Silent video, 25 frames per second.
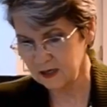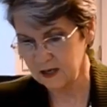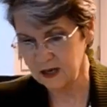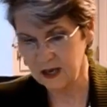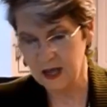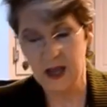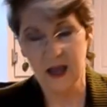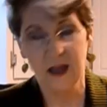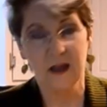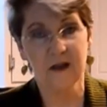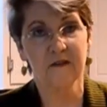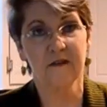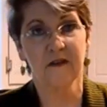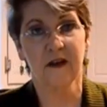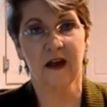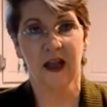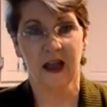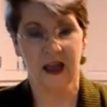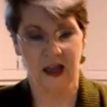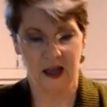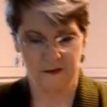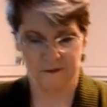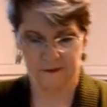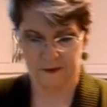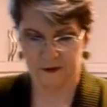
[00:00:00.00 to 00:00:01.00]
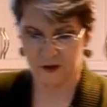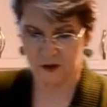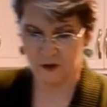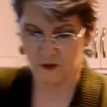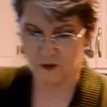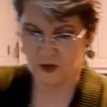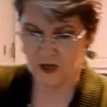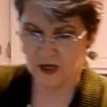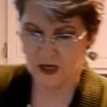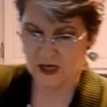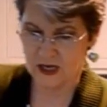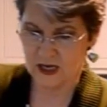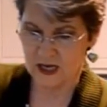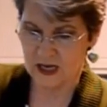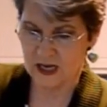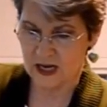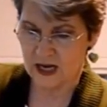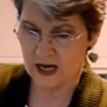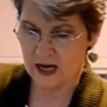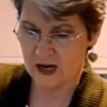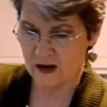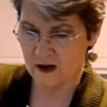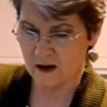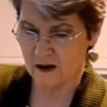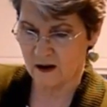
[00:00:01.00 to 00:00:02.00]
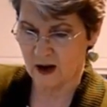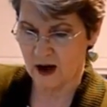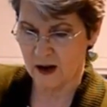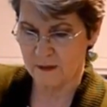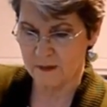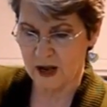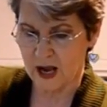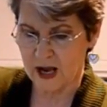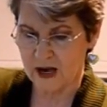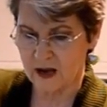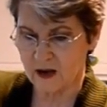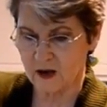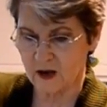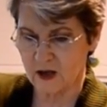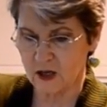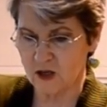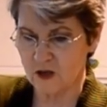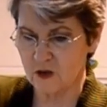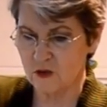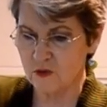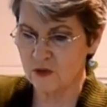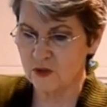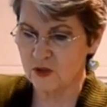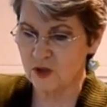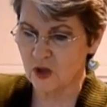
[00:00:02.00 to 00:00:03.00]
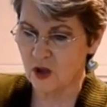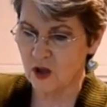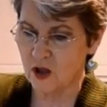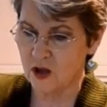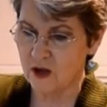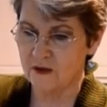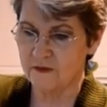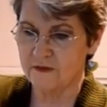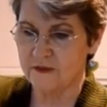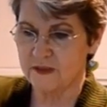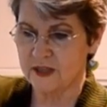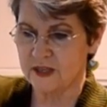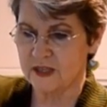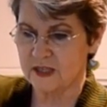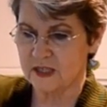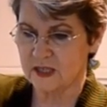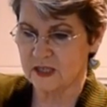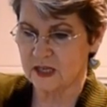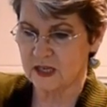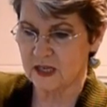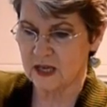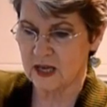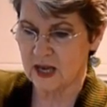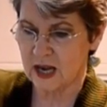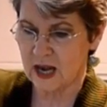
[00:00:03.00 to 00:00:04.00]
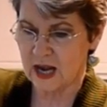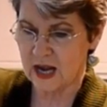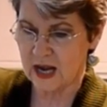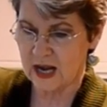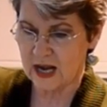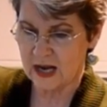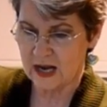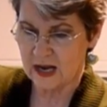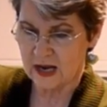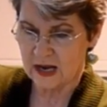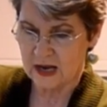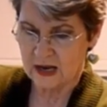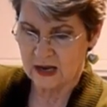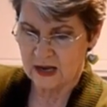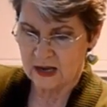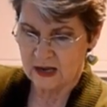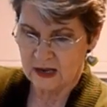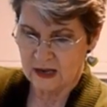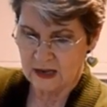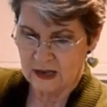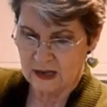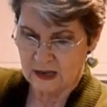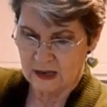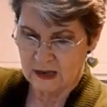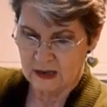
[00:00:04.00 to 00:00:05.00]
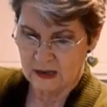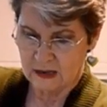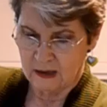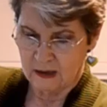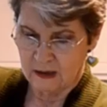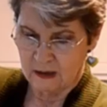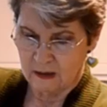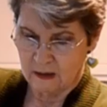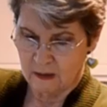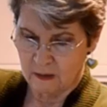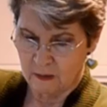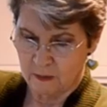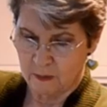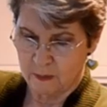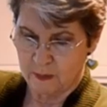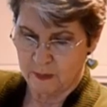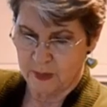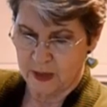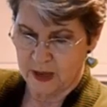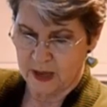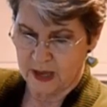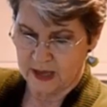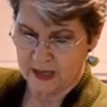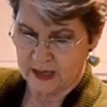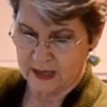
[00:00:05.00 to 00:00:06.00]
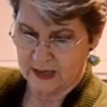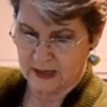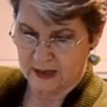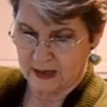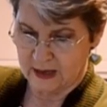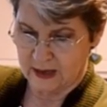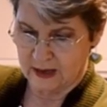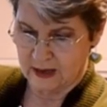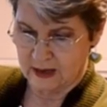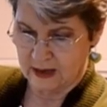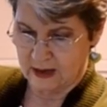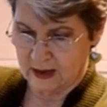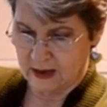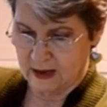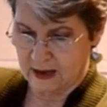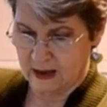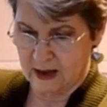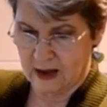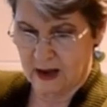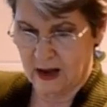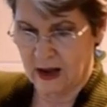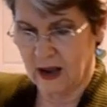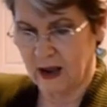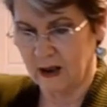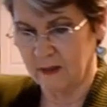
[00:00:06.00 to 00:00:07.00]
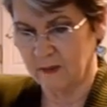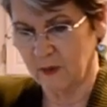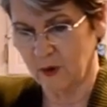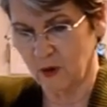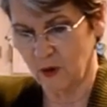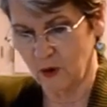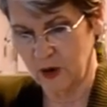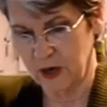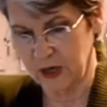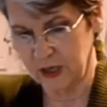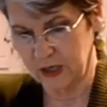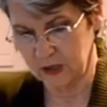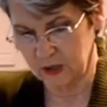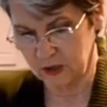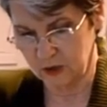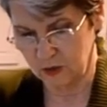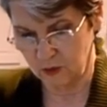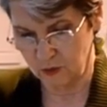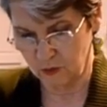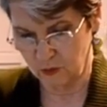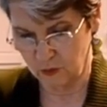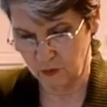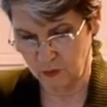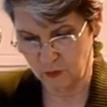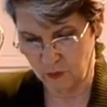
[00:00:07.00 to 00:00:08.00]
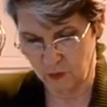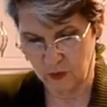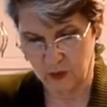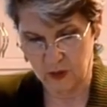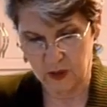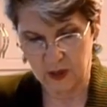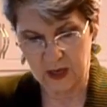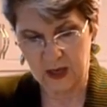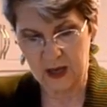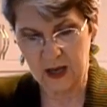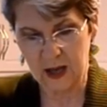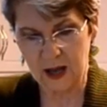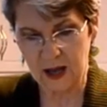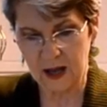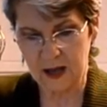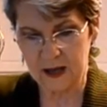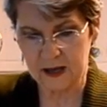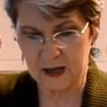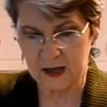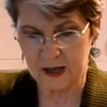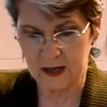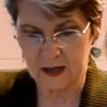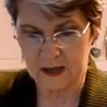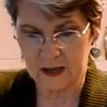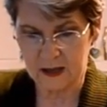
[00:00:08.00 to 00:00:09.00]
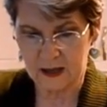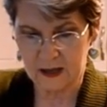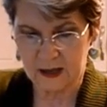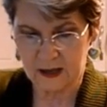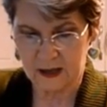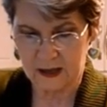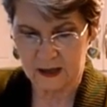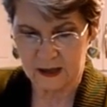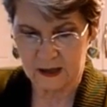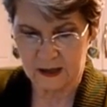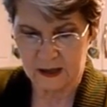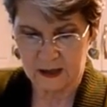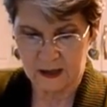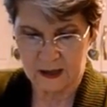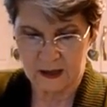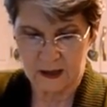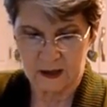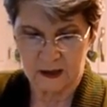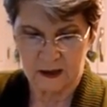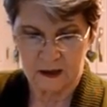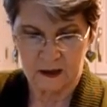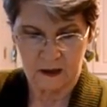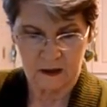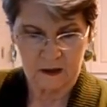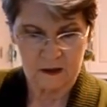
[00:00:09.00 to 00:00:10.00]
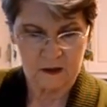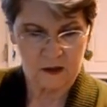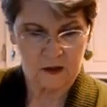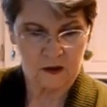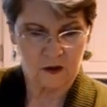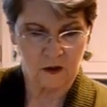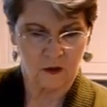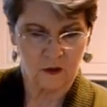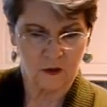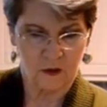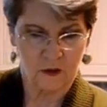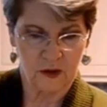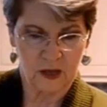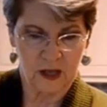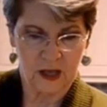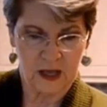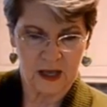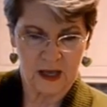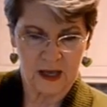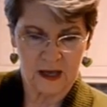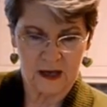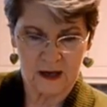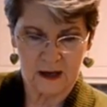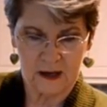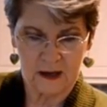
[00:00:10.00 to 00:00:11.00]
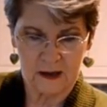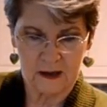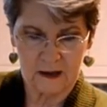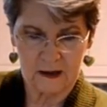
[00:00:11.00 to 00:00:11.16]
have a half a zucchini here. I'm not going to use all of this today, but I'm going to cut it so that